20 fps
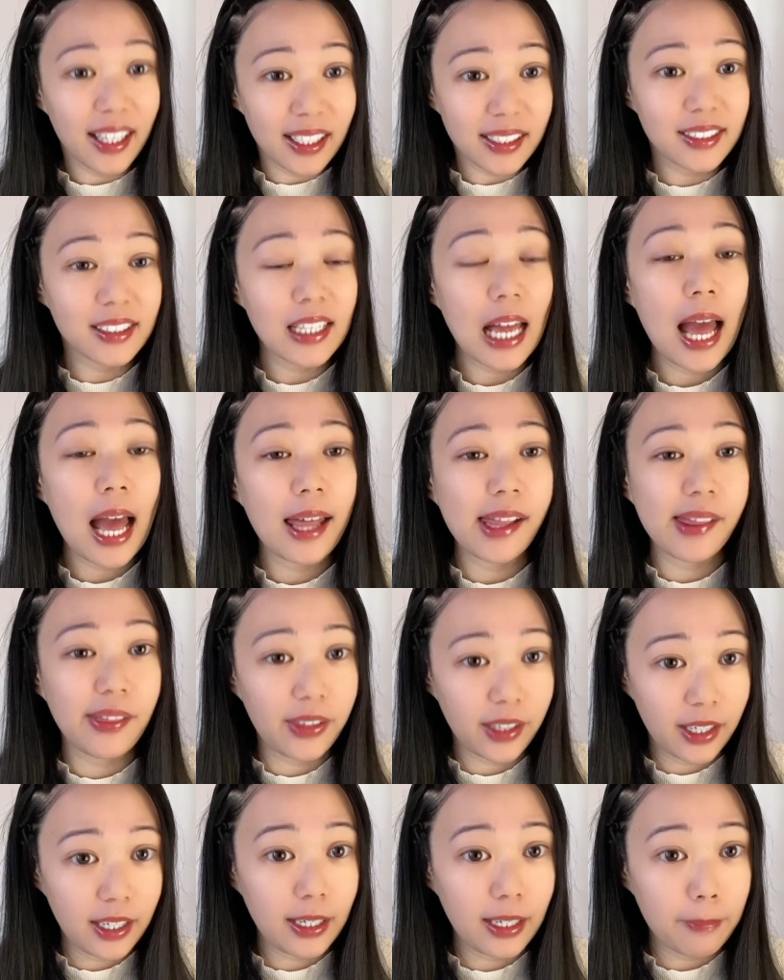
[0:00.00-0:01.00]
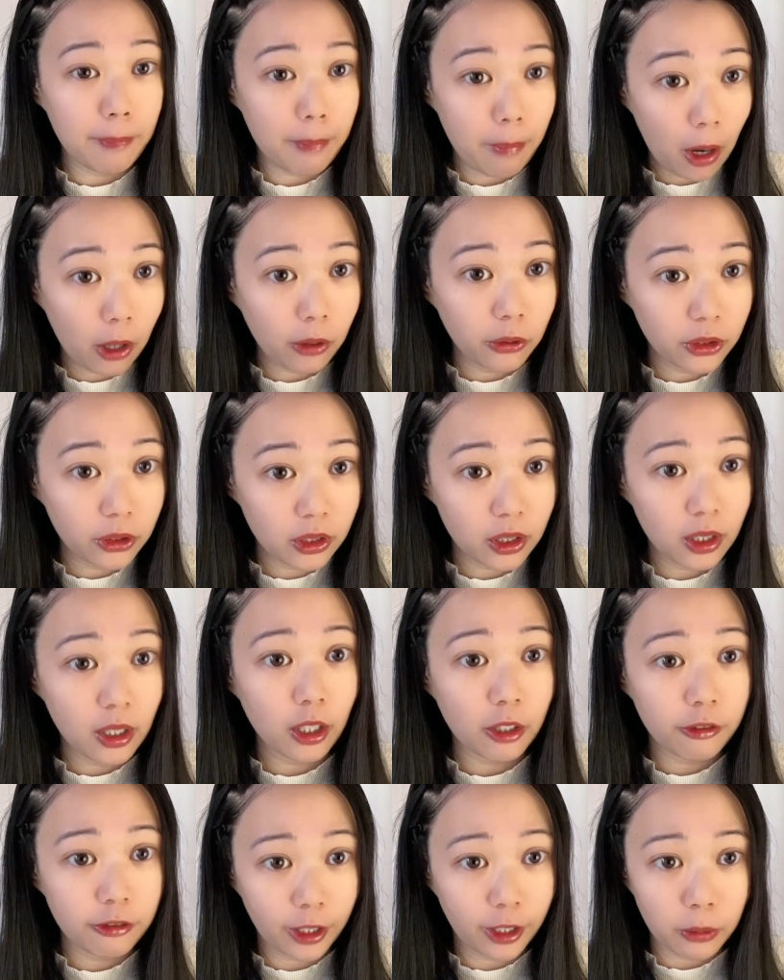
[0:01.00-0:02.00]
is the most
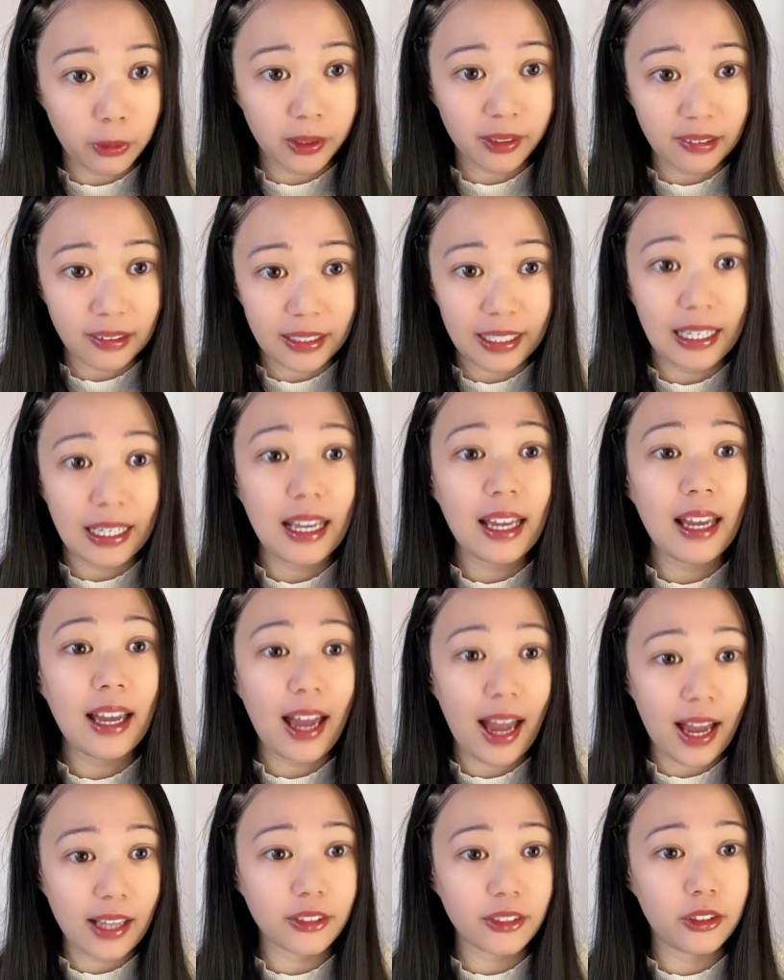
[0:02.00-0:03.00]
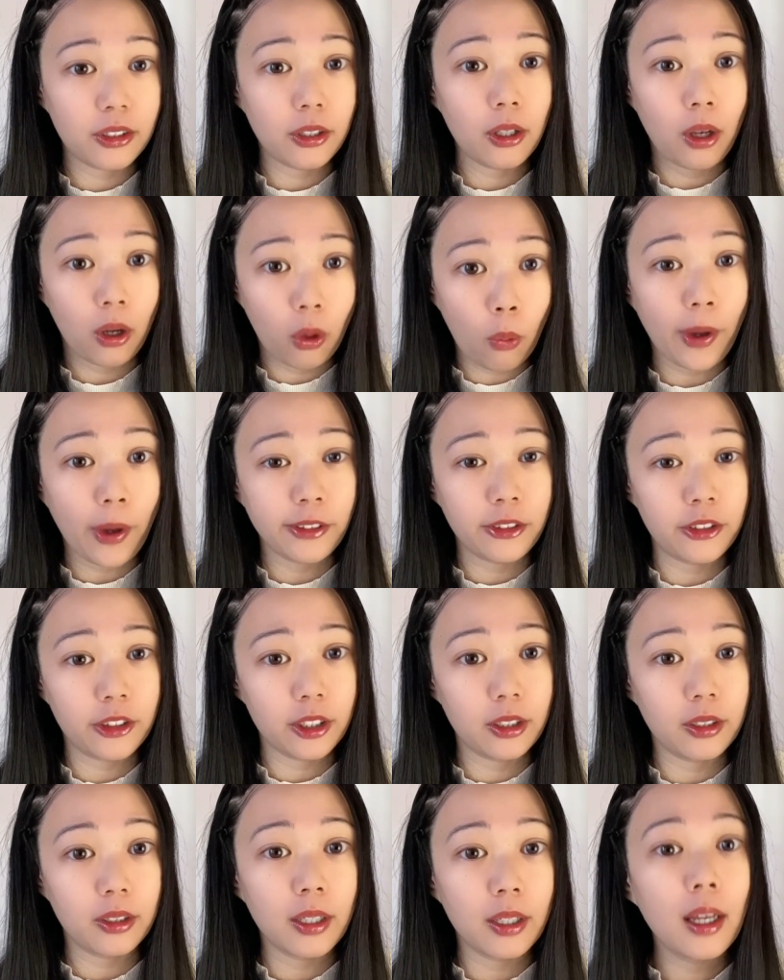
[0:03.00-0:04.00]
frequently asked
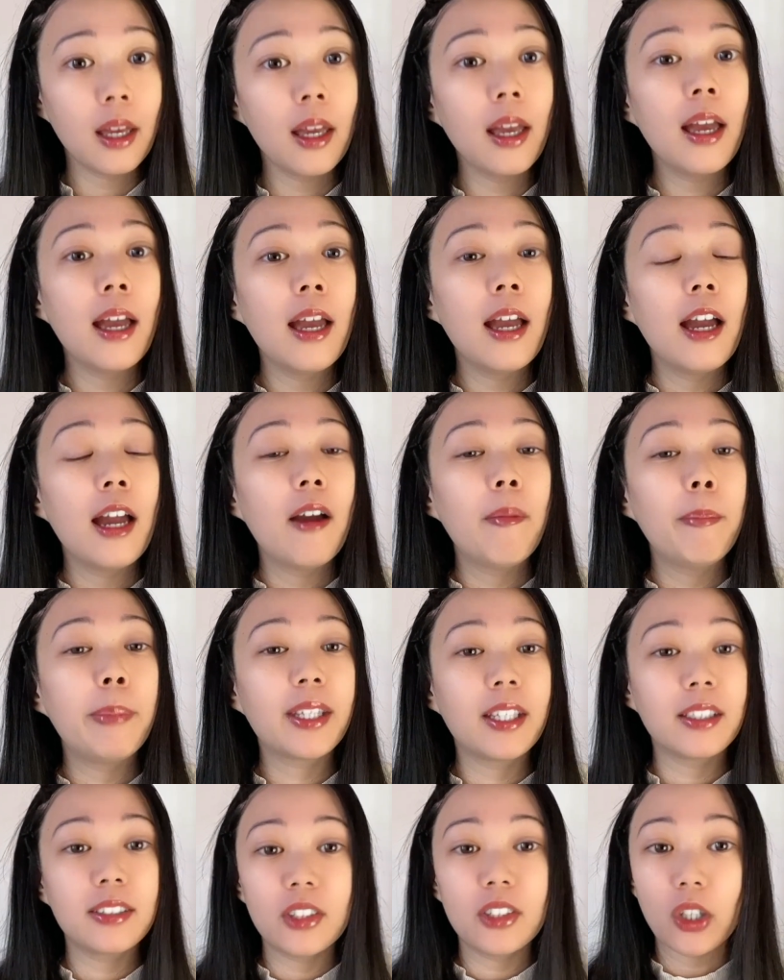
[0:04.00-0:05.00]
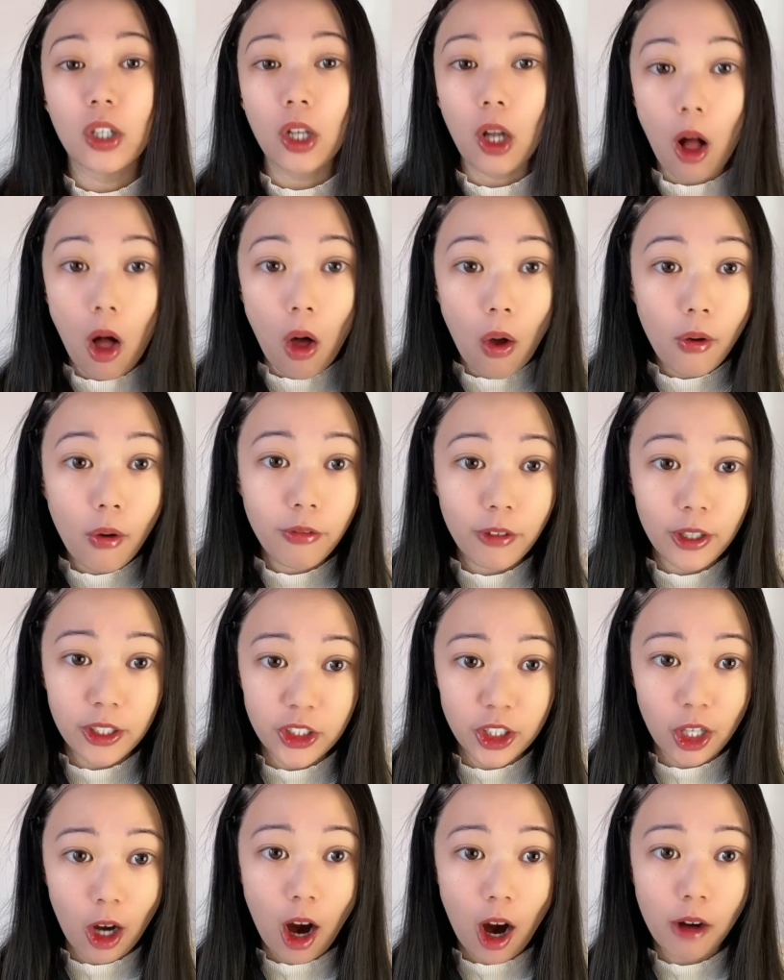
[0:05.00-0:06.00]
question. Because the goal for
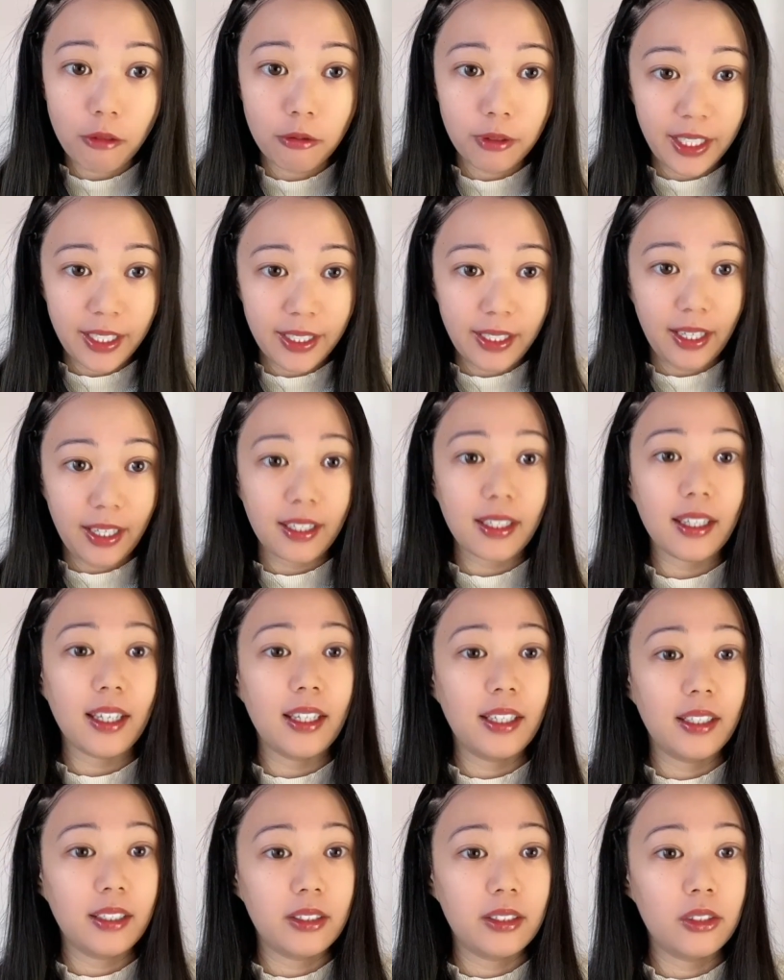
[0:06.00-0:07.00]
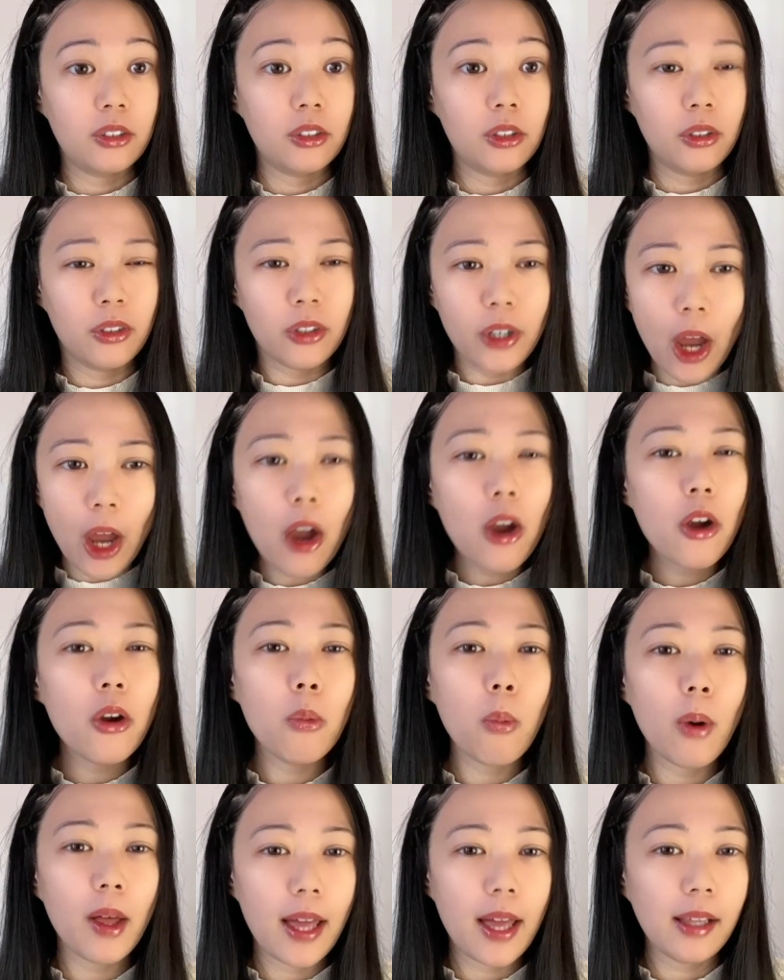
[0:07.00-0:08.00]
chart reading is to
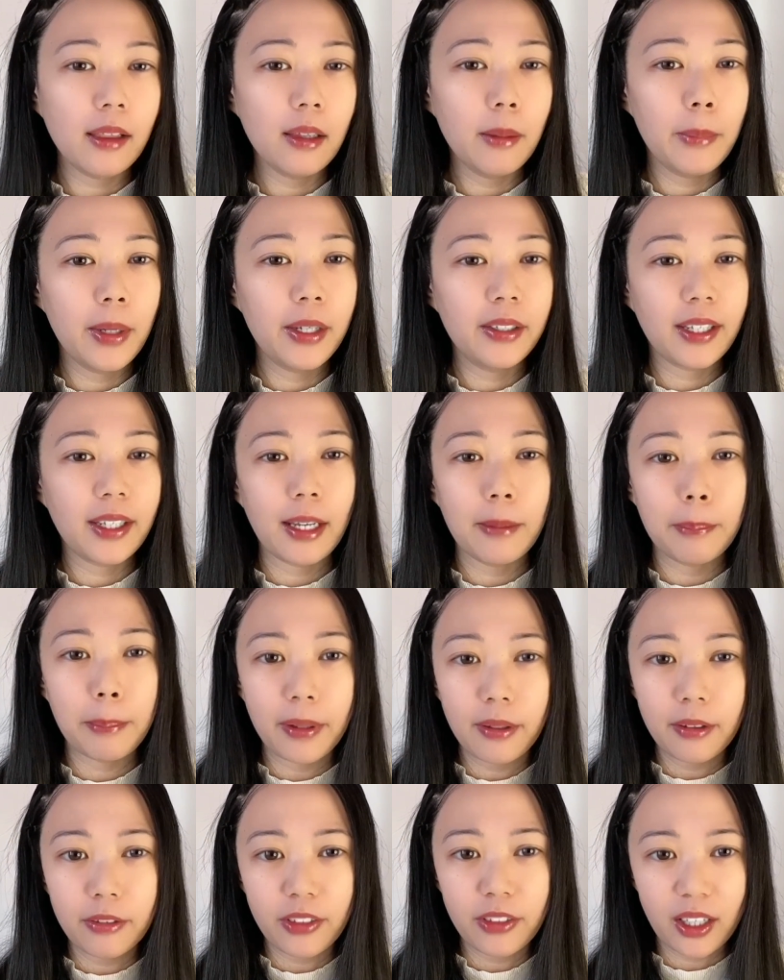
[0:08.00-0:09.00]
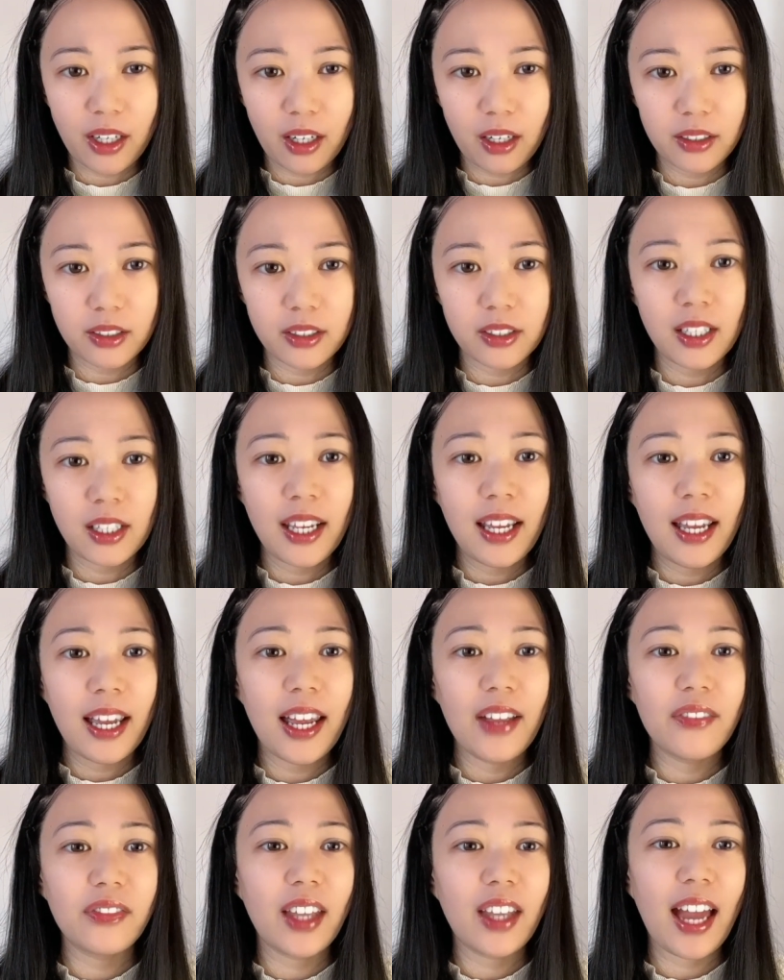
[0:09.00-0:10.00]
know what element can benefit us
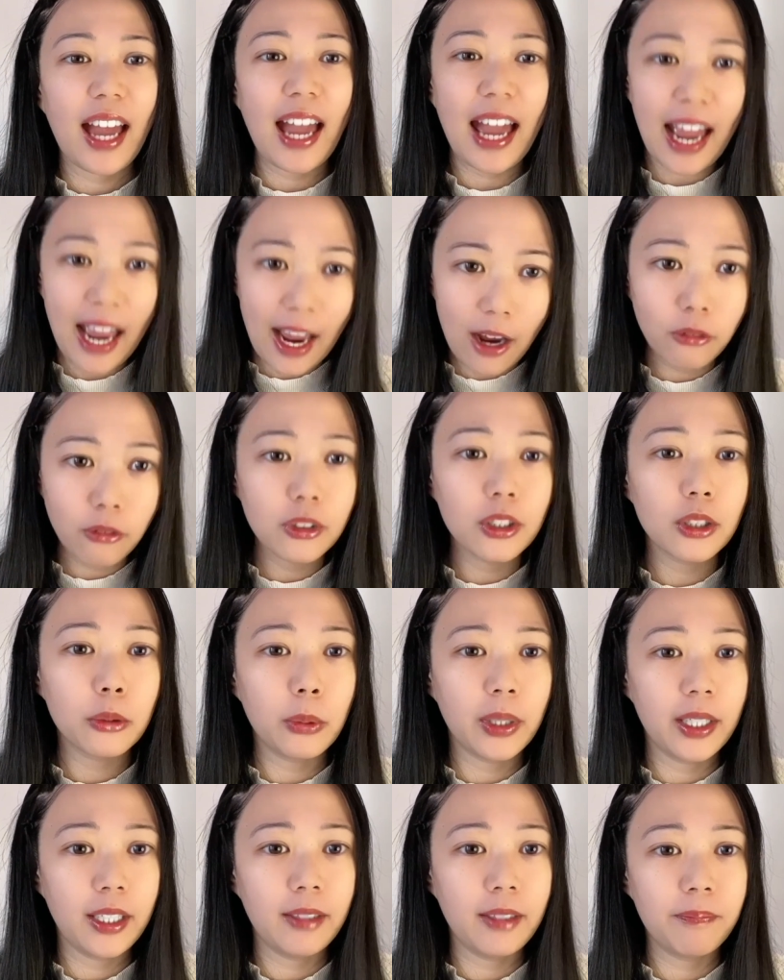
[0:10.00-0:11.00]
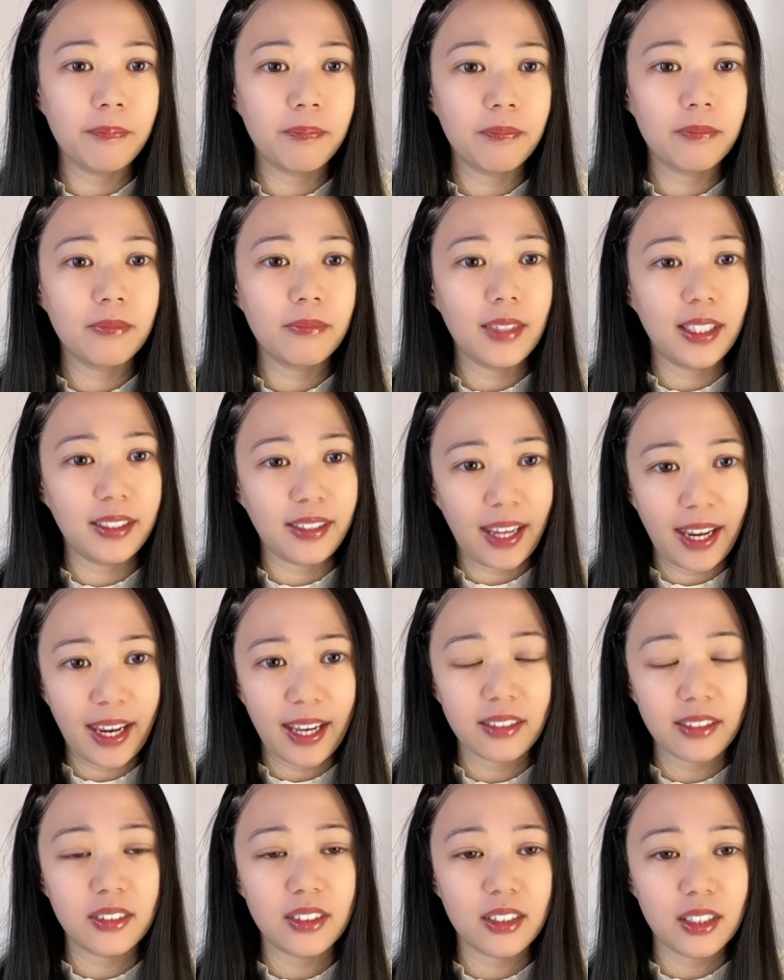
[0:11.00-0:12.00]
and how do we
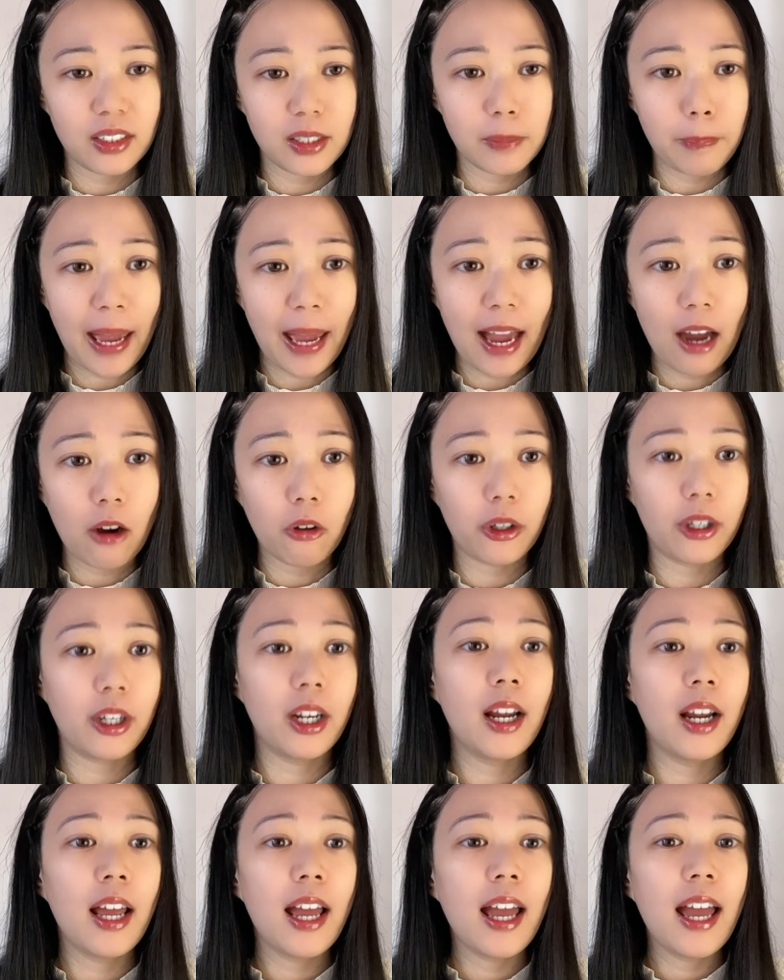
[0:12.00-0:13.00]
enhance its power.